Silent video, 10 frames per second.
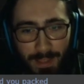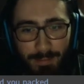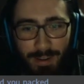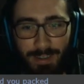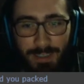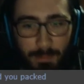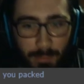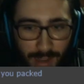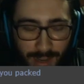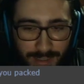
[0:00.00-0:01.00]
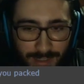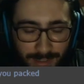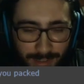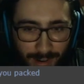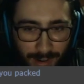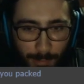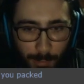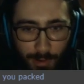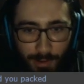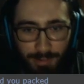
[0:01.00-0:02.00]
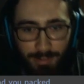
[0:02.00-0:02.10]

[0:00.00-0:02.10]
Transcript: If I just blast there, I won.